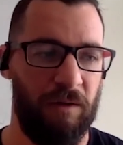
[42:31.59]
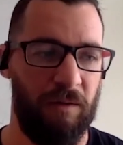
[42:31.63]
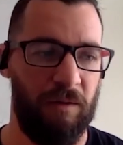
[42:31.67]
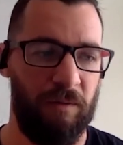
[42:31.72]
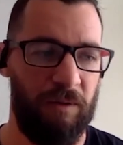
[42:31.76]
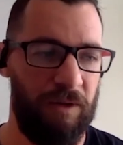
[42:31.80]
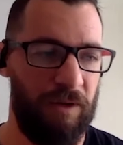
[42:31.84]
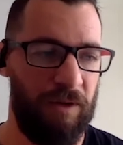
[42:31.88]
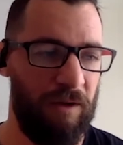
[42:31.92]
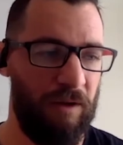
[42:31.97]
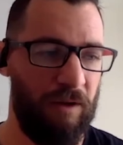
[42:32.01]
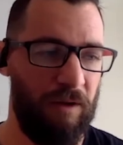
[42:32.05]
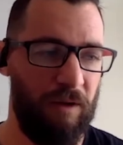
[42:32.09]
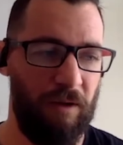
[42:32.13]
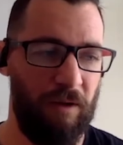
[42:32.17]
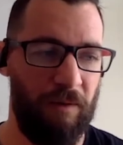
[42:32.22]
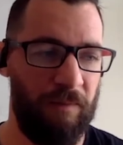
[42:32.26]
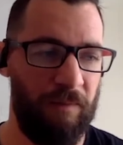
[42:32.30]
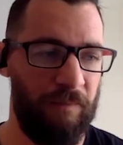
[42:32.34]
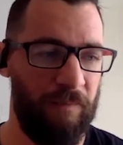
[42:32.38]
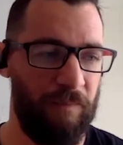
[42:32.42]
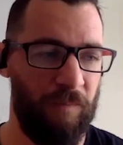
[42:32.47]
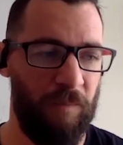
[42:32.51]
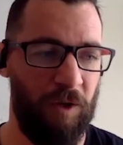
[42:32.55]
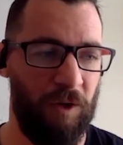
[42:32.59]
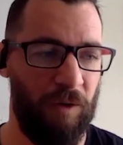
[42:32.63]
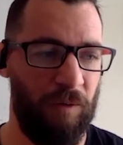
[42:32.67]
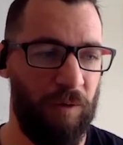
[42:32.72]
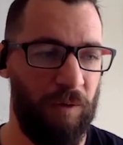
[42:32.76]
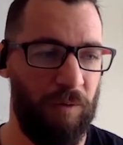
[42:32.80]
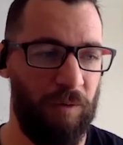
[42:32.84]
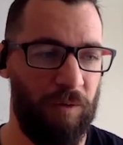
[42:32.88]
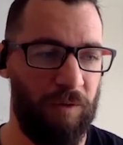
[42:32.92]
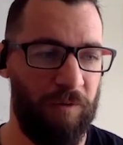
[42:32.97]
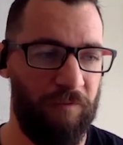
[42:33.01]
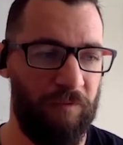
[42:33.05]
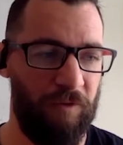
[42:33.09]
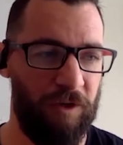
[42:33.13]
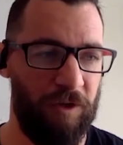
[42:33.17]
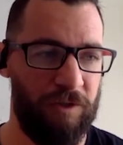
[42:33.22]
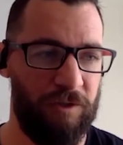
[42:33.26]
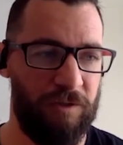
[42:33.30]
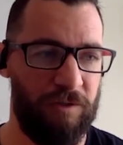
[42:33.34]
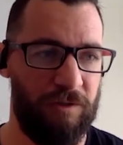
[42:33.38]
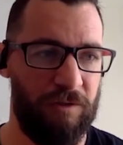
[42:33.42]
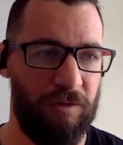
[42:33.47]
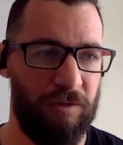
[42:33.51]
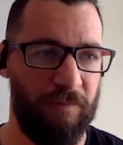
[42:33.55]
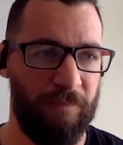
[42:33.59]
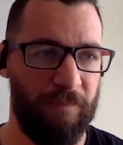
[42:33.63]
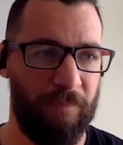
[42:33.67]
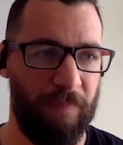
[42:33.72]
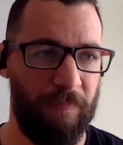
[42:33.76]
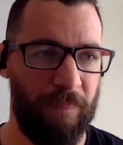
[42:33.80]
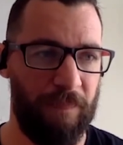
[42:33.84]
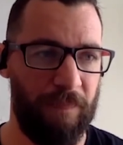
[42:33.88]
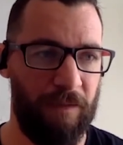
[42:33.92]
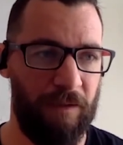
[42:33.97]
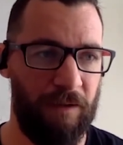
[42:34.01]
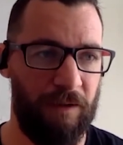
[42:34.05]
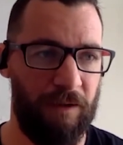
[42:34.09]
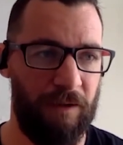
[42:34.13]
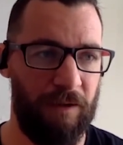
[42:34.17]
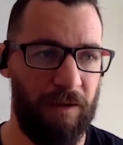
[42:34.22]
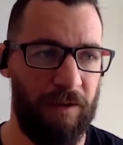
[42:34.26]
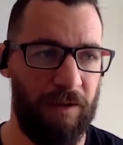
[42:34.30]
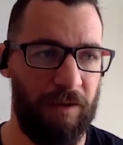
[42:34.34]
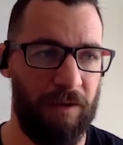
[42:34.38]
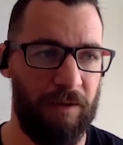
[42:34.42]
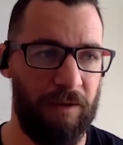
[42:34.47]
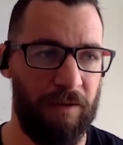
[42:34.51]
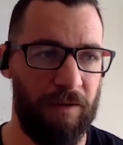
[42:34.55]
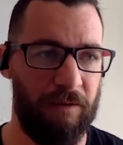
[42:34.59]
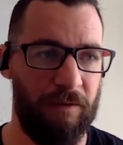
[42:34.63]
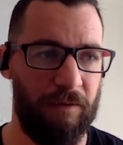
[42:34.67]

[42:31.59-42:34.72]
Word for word: we um, you know we were the first uh,